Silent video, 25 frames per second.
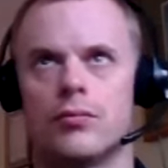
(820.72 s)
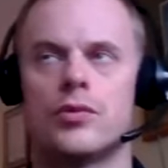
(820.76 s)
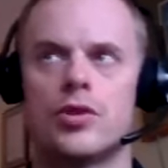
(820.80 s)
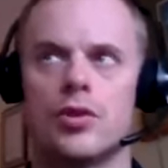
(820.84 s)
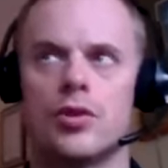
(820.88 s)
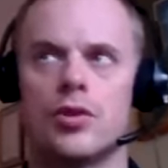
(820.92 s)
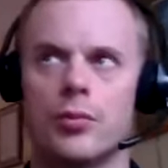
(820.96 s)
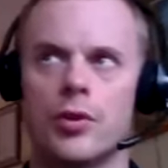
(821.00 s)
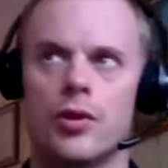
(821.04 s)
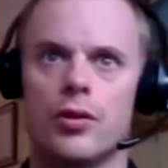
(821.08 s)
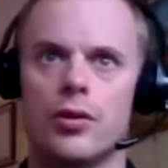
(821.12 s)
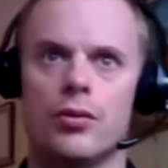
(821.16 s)

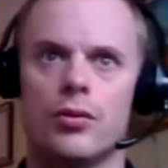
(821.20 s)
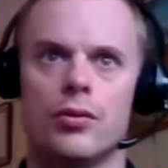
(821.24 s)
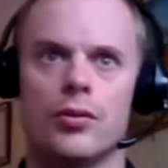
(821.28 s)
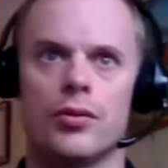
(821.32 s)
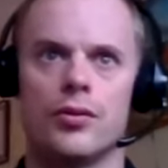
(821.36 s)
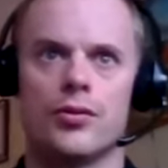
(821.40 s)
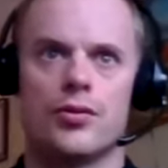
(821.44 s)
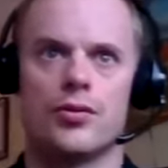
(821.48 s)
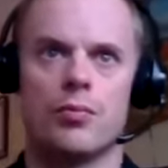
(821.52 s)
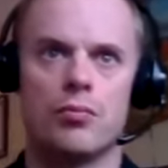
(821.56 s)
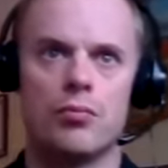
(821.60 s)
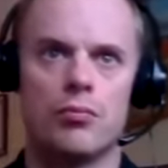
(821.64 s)
somebody
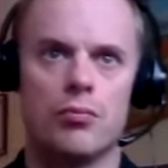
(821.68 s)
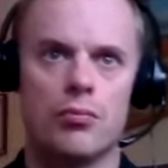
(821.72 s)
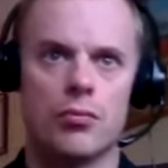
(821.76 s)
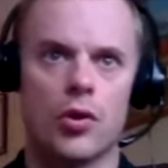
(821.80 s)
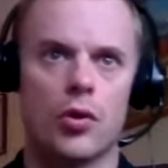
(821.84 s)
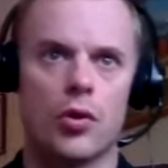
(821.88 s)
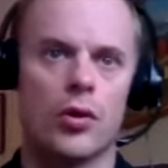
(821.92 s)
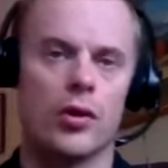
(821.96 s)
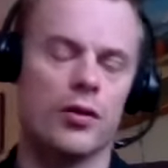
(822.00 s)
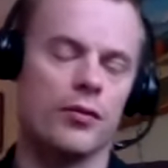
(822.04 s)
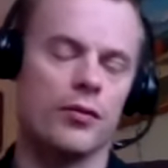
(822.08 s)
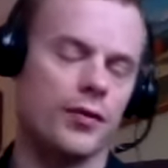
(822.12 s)
who is
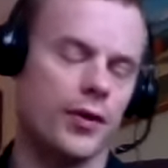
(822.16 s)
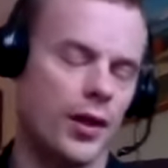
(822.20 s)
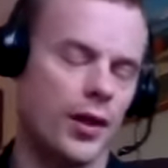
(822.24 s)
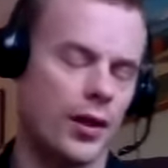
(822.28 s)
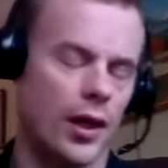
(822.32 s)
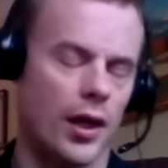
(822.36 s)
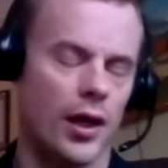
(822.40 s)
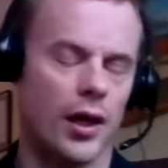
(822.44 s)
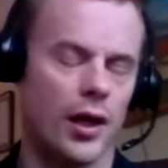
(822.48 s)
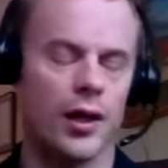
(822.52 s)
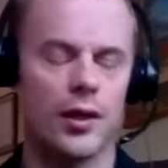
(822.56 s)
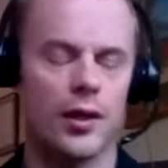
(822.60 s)
more of
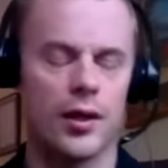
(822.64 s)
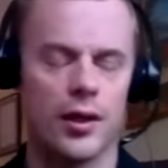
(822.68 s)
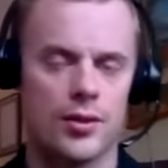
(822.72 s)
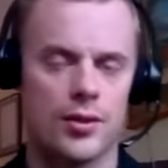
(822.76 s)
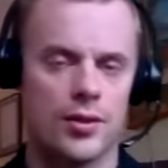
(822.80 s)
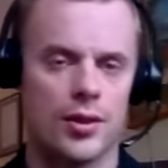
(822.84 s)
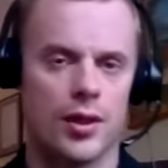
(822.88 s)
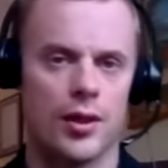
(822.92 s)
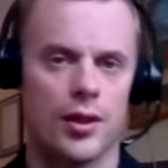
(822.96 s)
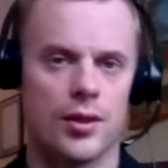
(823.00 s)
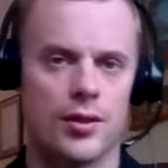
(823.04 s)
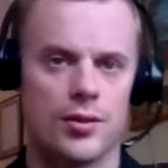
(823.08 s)
a high
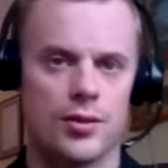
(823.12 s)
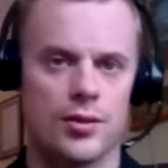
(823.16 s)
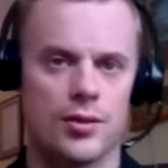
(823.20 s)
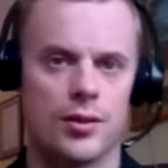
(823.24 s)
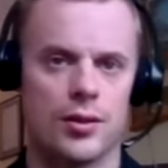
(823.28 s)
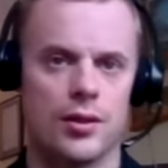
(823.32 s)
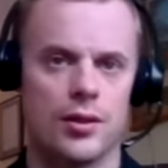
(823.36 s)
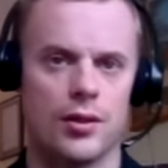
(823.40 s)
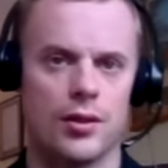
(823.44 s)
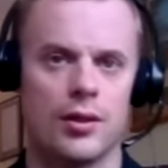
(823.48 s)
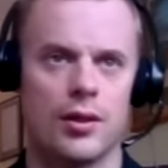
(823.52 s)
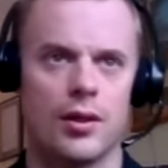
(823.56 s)
S, high
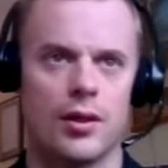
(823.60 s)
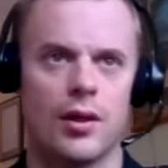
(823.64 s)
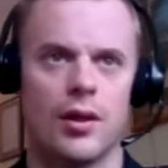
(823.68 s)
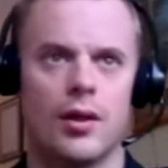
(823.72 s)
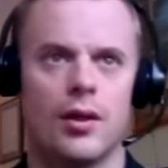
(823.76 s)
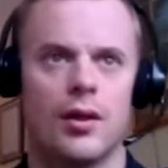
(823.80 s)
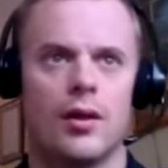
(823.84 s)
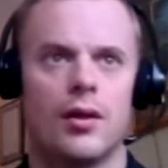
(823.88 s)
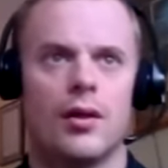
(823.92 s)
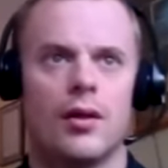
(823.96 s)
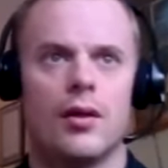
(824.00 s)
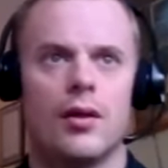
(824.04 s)
C,
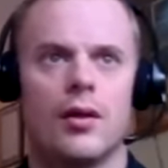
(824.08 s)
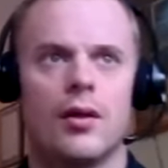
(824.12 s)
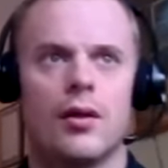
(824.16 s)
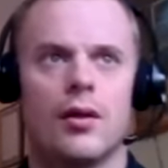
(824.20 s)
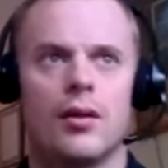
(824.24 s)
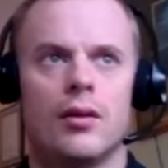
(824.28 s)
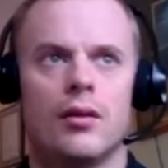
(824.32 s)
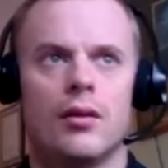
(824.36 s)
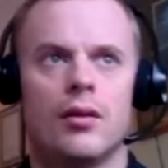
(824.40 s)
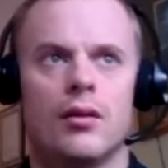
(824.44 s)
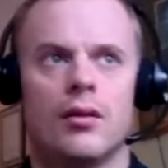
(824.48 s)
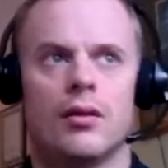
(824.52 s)

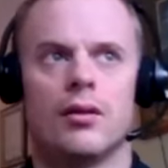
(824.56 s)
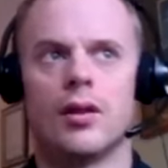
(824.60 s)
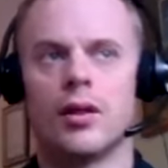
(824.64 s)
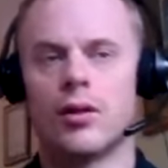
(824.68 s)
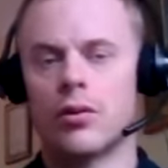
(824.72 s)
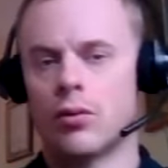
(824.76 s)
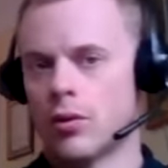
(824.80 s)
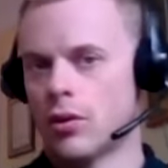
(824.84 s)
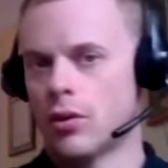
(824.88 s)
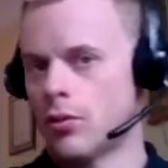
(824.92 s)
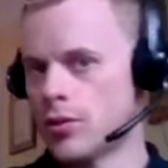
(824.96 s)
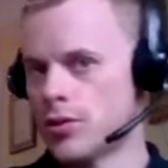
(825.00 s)
they
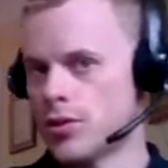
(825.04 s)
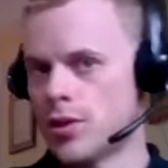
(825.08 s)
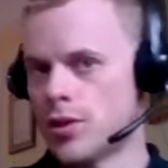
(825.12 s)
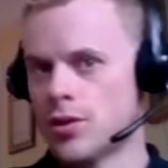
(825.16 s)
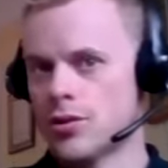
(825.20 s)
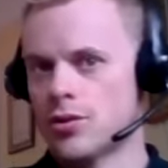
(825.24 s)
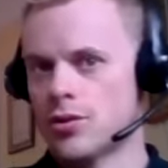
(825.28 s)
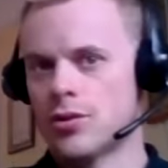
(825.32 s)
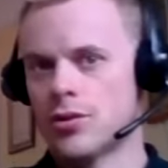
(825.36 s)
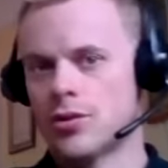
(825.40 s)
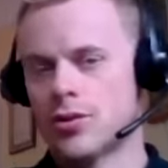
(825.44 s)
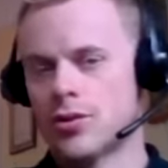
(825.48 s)
don't always
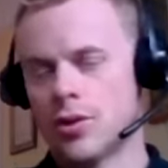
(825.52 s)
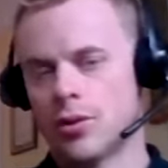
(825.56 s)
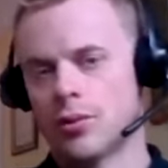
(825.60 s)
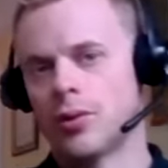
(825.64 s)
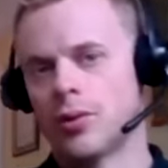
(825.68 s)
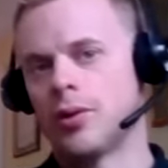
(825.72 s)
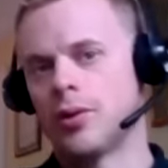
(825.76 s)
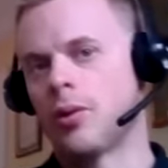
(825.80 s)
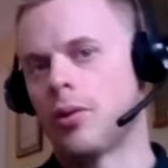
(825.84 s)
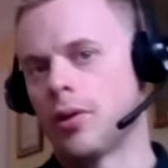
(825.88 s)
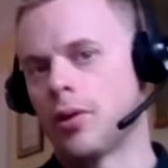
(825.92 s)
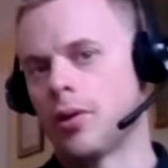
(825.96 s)

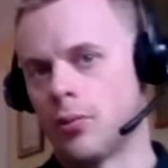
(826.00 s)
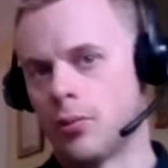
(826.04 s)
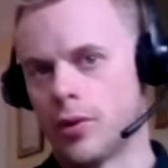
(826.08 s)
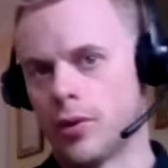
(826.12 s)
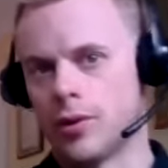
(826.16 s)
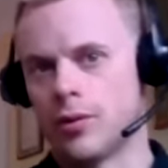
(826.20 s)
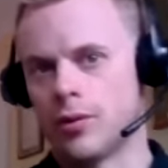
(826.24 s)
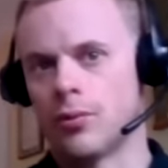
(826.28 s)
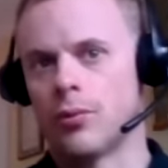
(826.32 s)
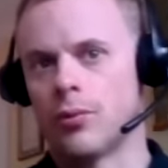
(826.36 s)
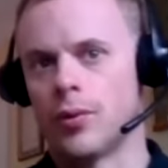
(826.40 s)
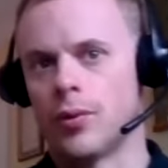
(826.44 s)
necessarily know how to
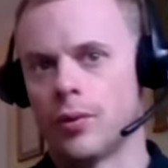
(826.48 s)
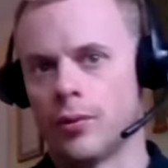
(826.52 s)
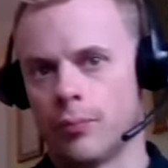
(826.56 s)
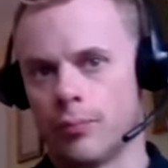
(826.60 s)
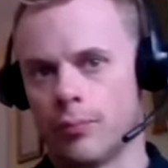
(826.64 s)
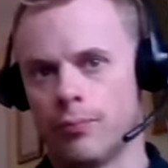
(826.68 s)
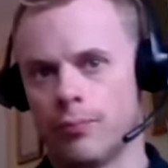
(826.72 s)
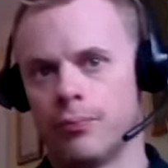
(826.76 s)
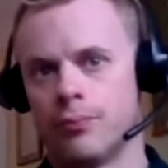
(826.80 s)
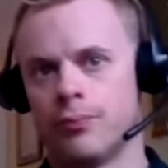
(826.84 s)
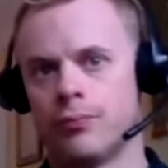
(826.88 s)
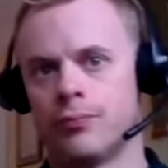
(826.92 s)
read the
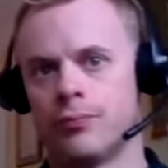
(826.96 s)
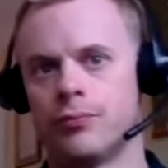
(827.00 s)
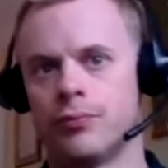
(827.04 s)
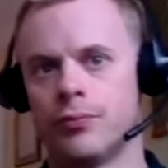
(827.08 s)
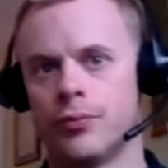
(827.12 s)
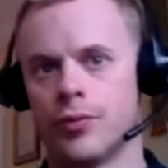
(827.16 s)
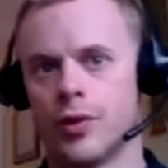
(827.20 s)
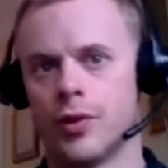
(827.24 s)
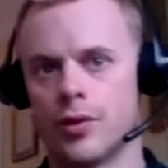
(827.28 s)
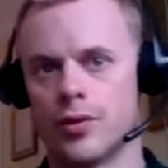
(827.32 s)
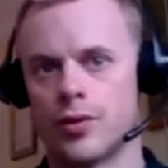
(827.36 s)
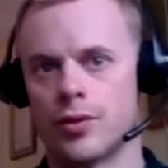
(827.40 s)
room.
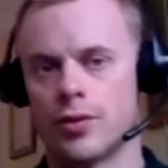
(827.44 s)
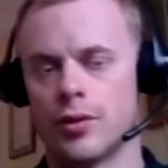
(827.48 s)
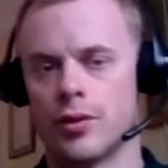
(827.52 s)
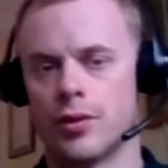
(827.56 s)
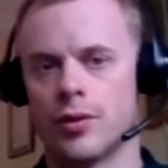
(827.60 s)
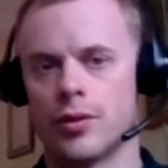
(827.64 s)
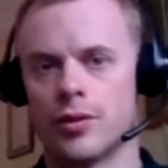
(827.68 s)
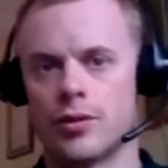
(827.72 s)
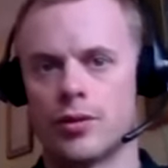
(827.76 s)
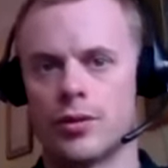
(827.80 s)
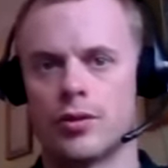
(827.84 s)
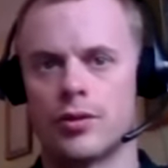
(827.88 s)
Right. So
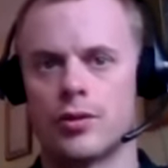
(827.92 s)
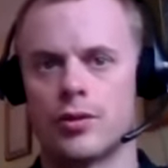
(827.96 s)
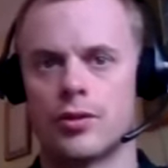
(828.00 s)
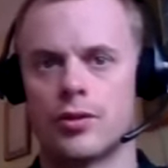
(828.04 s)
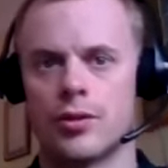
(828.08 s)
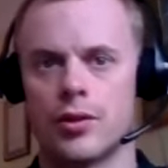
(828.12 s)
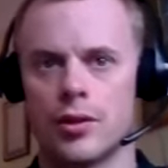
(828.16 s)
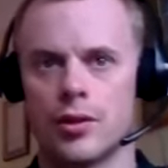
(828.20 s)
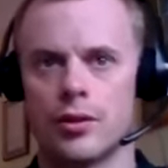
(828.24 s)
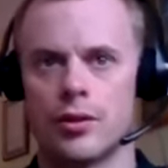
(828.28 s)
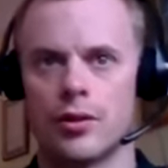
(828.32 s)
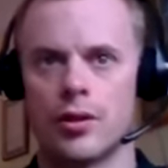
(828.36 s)

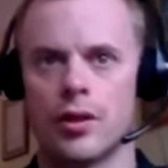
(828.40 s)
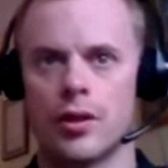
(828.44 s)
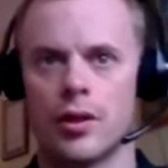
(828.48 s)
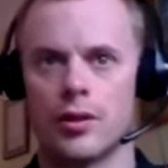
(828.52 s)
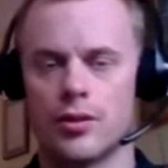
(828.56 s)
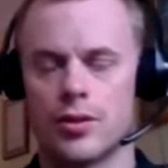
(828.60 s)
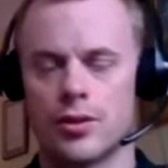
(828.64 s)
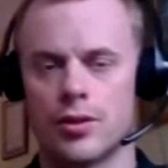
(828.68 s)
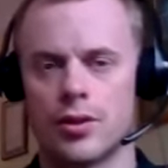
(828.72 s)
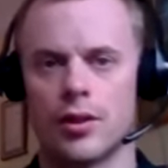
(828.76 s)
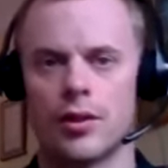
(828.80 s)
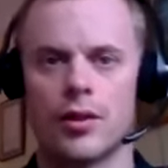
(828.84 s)

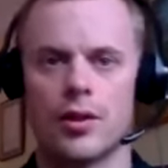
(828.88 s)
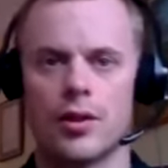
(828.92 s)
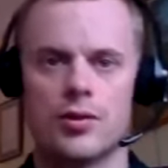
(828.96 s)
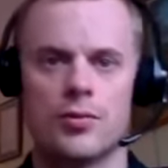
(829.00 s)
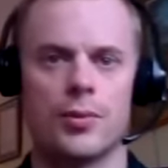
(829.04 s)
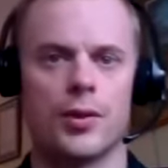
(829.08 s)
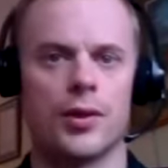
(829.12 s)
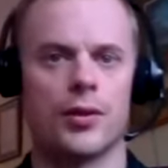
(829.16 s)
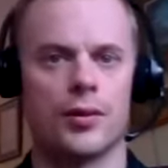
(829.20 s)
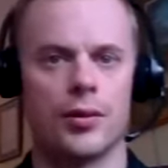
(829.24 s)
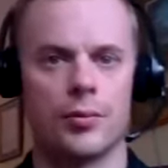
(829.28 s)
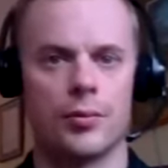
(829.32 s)
I'd say
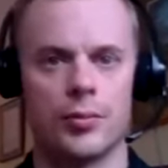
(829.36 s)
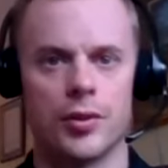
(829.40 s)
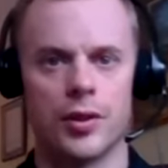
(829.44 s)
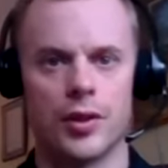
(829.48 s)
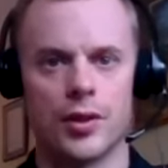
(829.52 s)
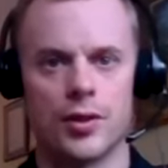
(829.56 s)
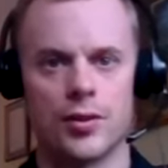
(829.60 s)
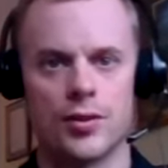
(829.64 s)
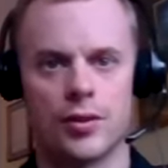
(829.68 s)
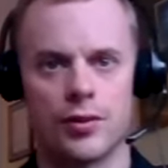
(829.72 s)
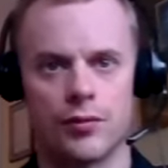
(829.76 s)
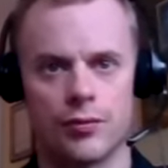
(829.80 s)
that's probably the
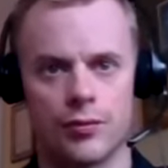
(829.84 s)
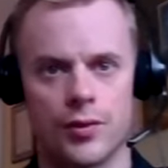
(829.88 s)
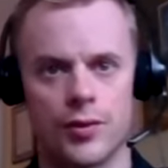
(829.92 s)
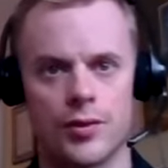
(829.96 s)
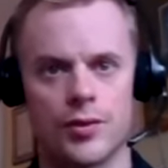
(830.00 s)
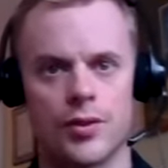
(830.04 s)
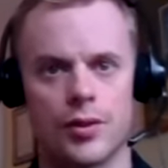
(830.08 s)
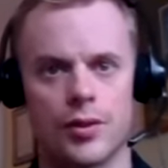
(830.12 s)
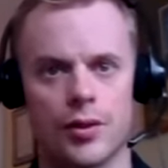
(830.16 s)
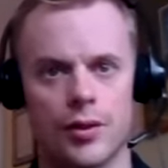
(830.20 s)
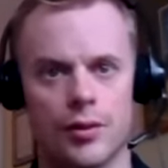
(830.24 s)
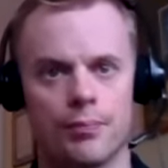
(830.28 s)
biggest
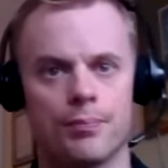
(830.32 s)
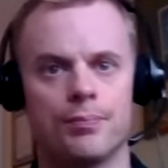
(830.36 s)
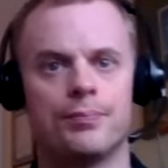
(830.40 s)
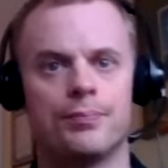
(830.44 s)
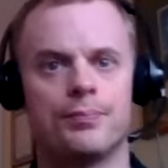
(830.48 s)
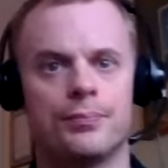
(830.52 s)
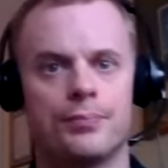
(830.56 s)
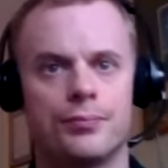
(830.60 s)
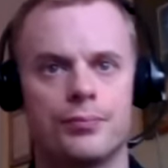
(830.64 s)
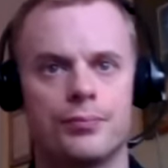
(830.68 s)
difference there.